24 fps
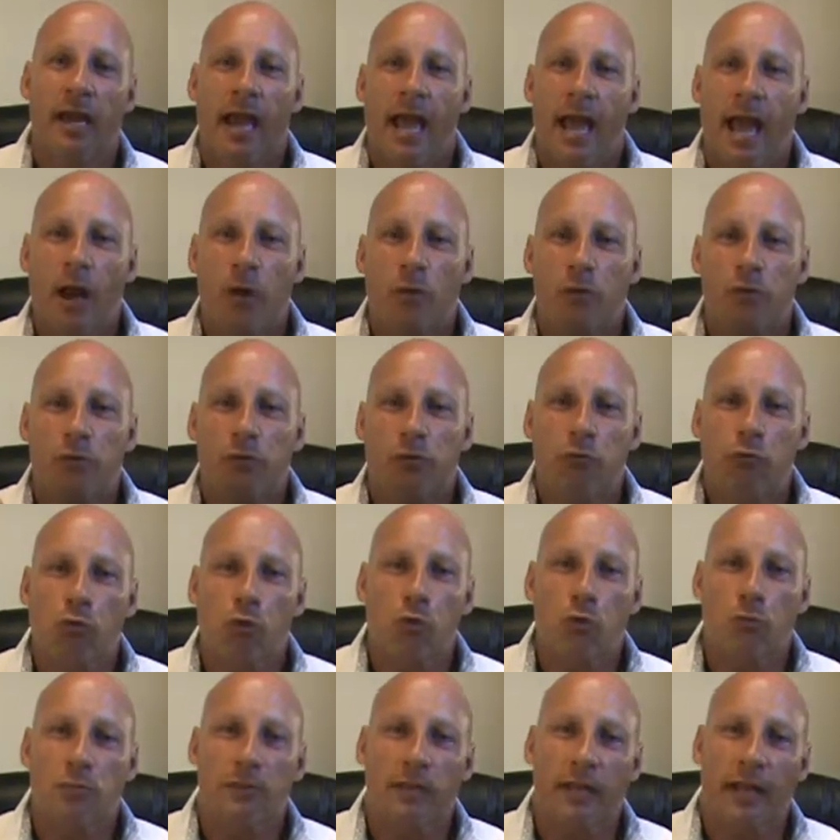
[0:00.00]
How are the
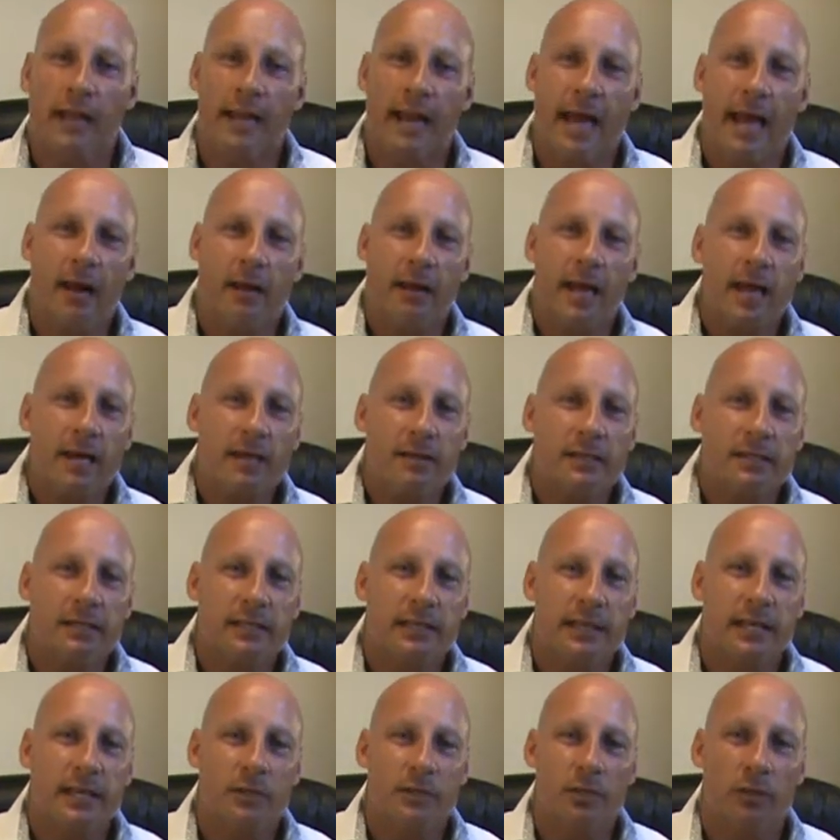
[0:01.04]
rooms laid out? How does the
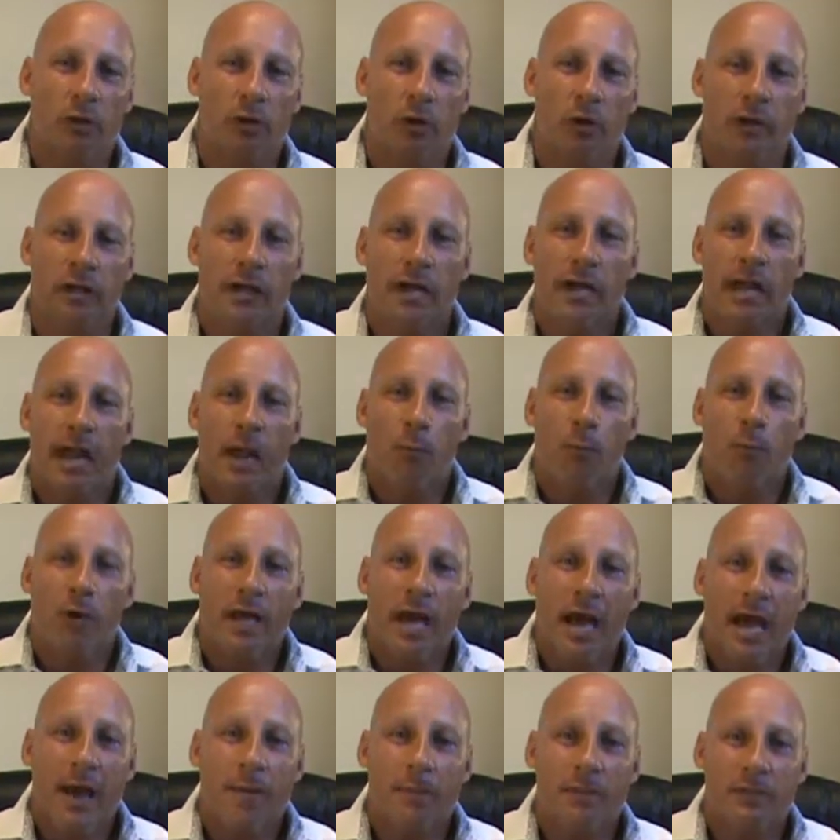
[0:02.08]
kitchen look? And what
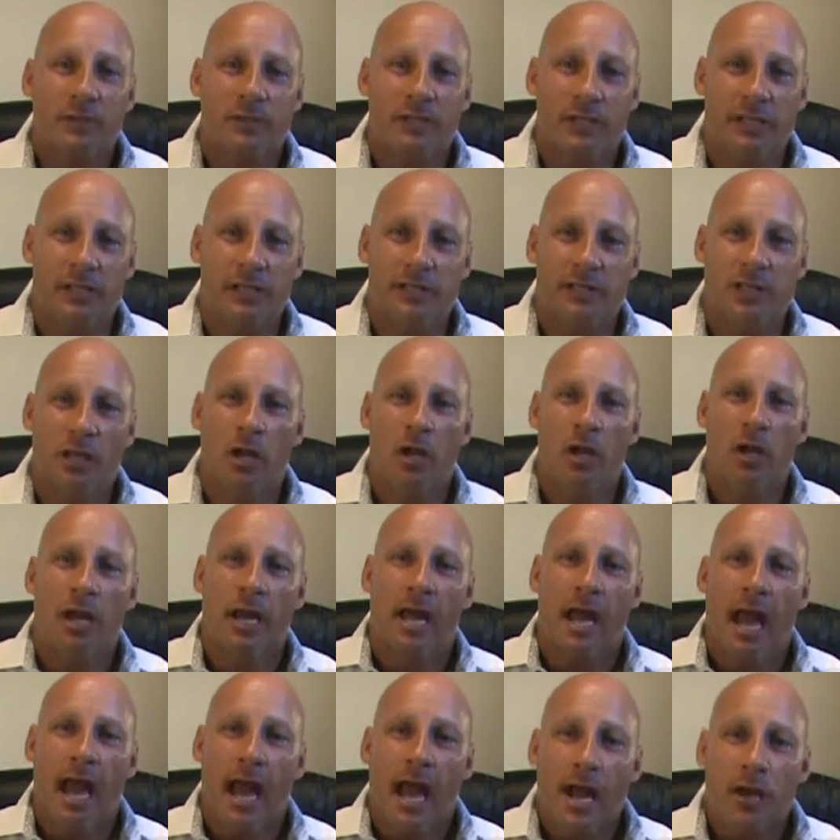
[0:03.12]
happens is,
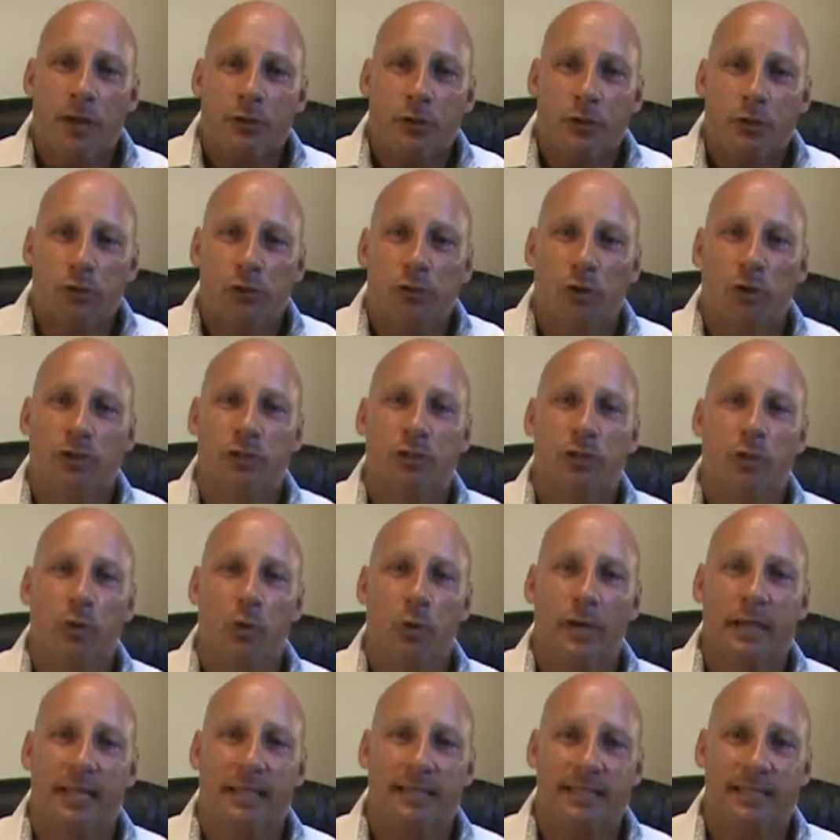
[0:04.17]
as you start to do
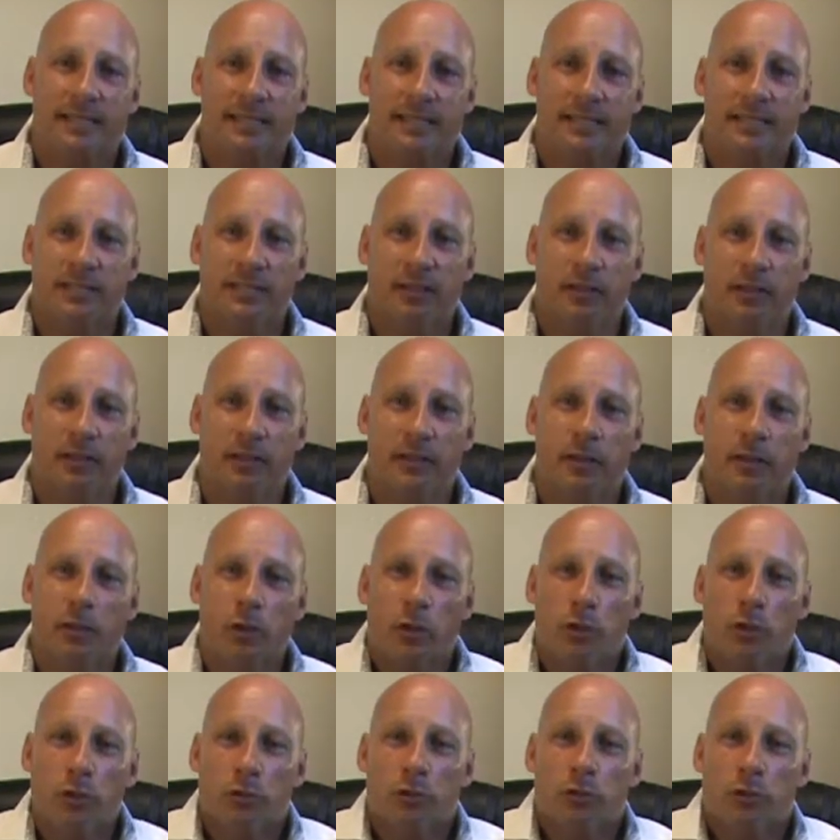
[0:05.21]
it consistently,
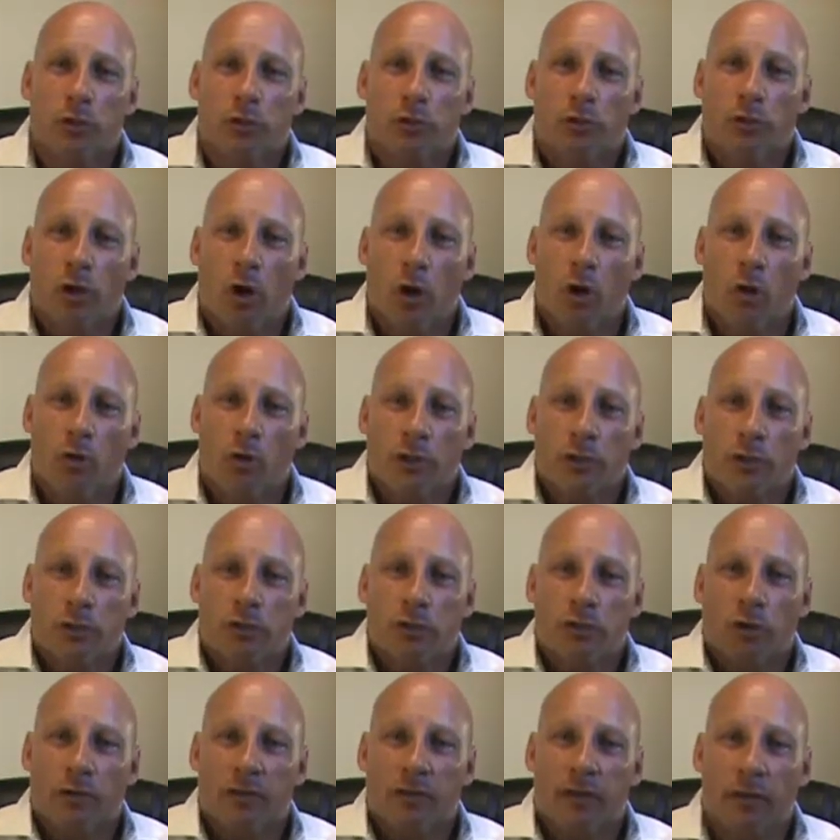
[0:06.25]
you start to own it, you
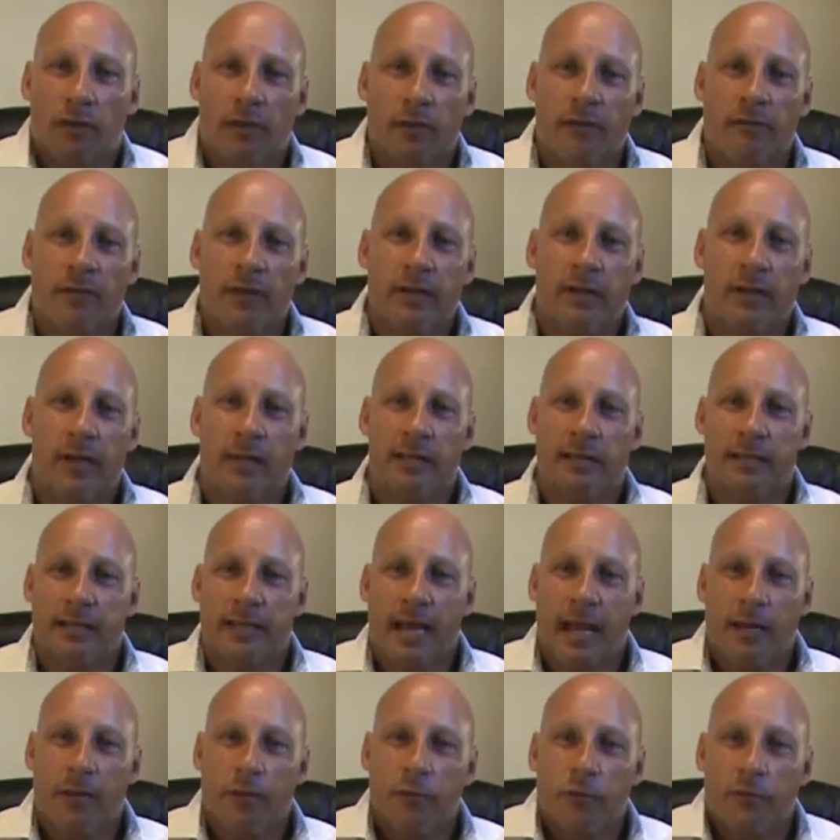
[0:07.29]
start to live it, the
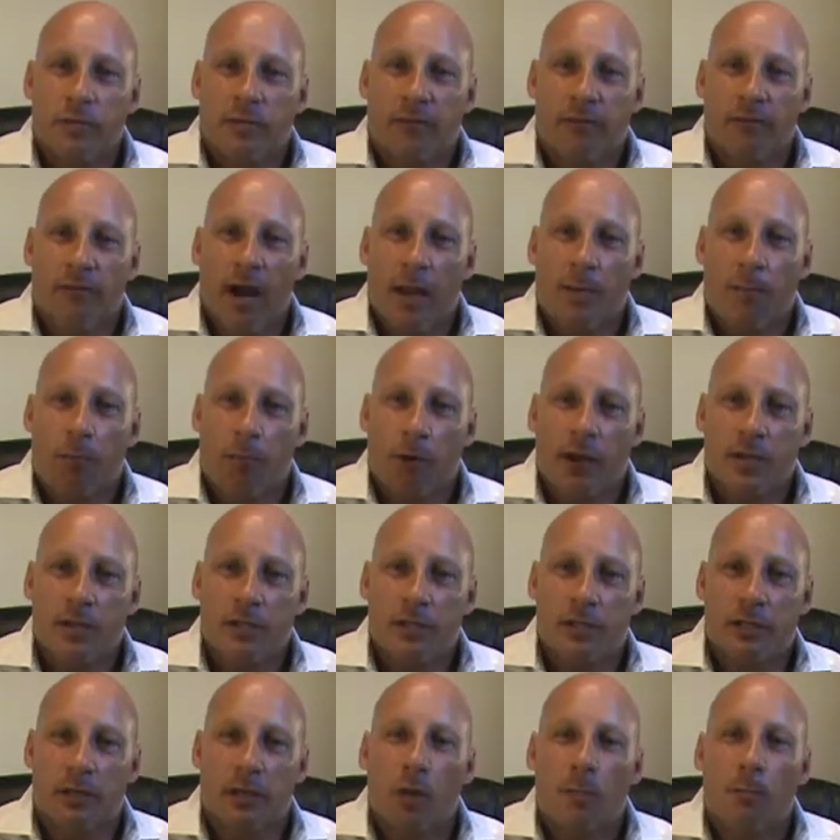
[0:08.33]
energy, the
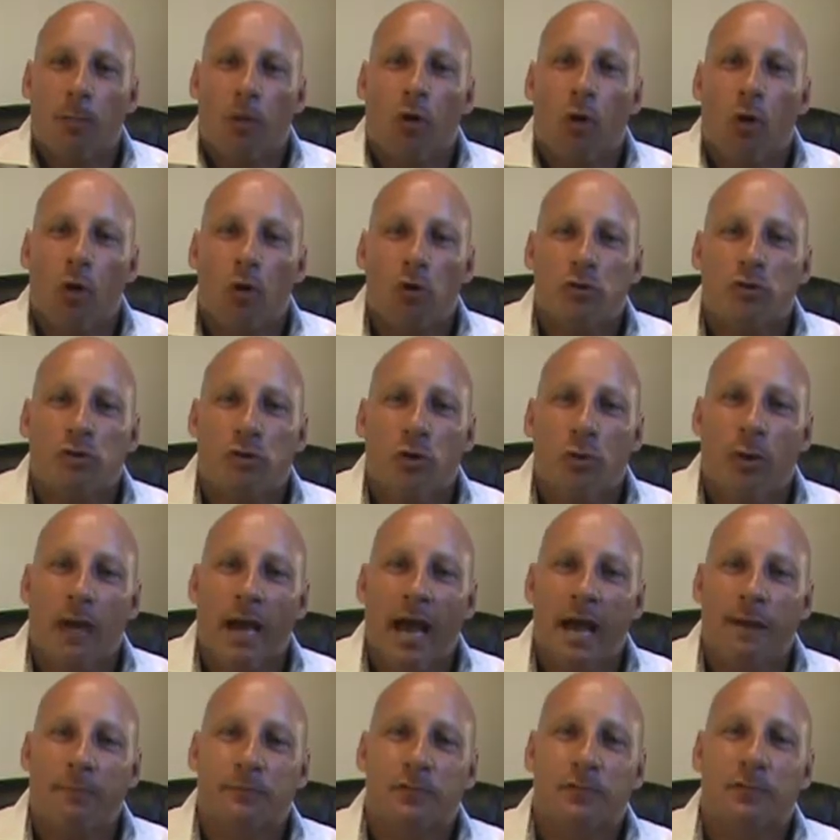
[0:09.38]
vibration, but also what
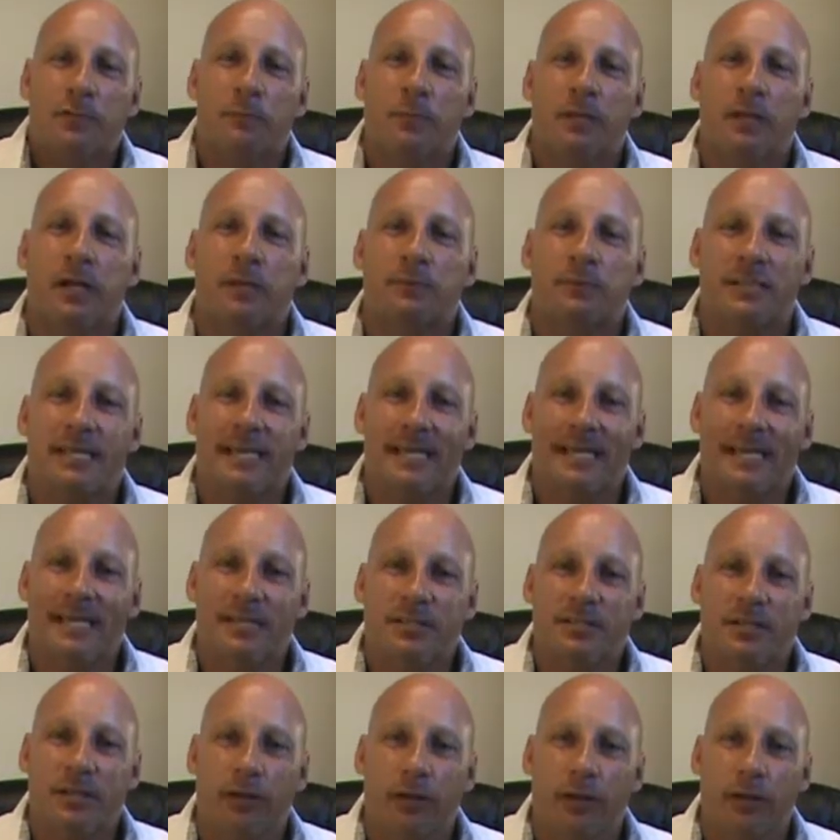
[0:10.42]
happens is it becomes
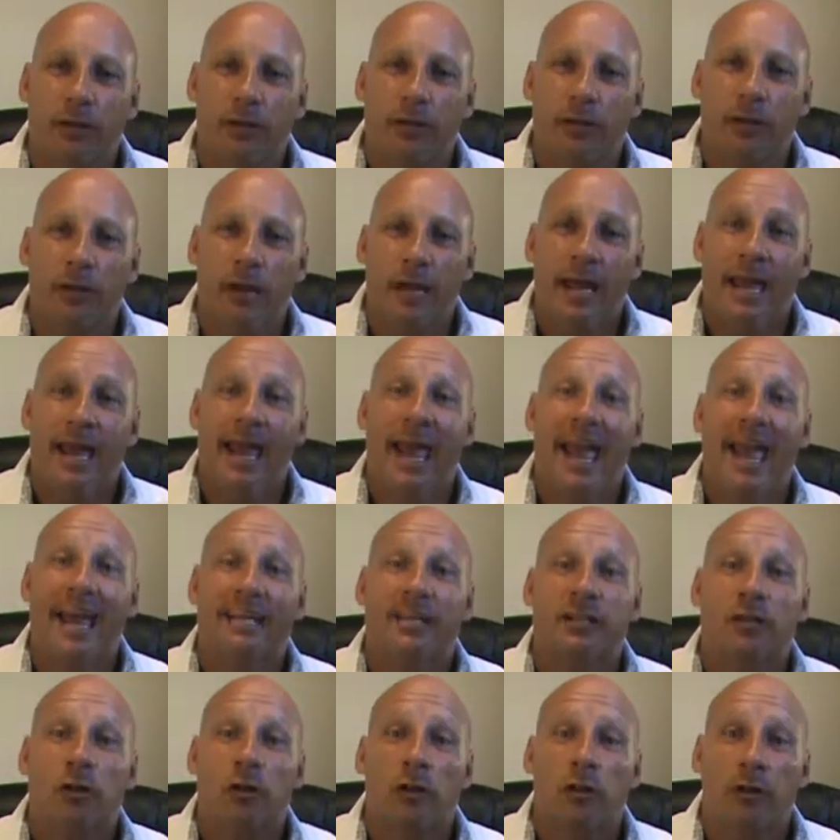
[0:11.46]
easier
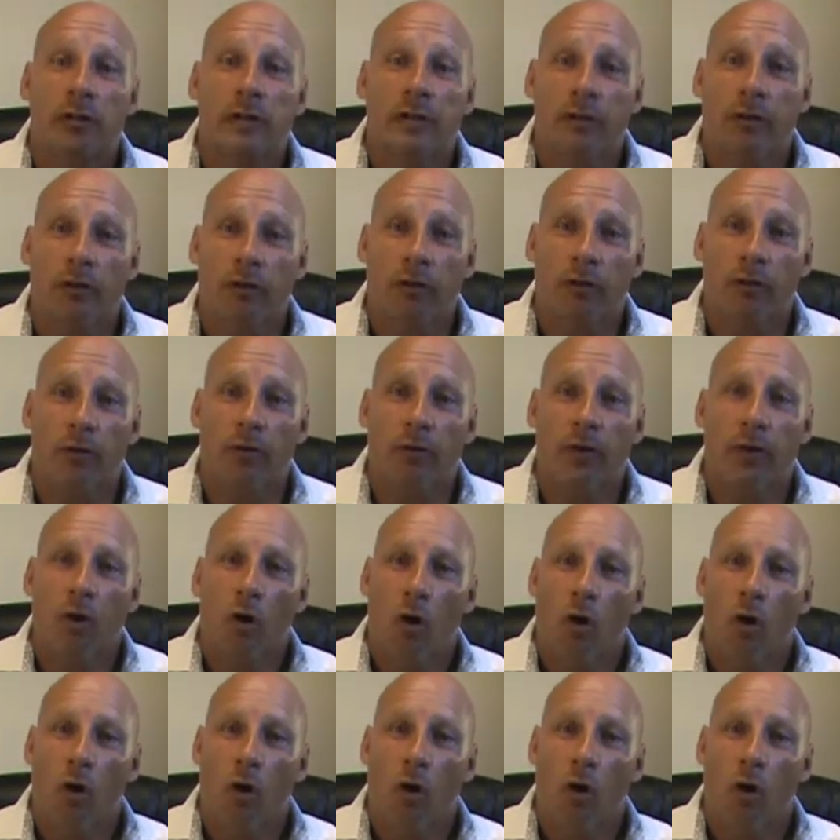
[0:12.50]
and clearer.